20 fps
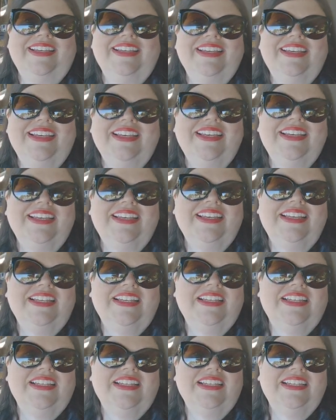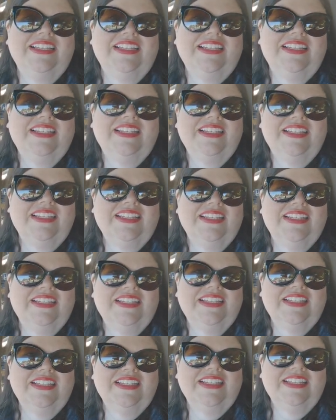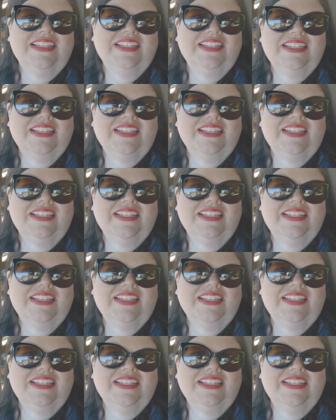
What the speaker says: The person shown says nothing.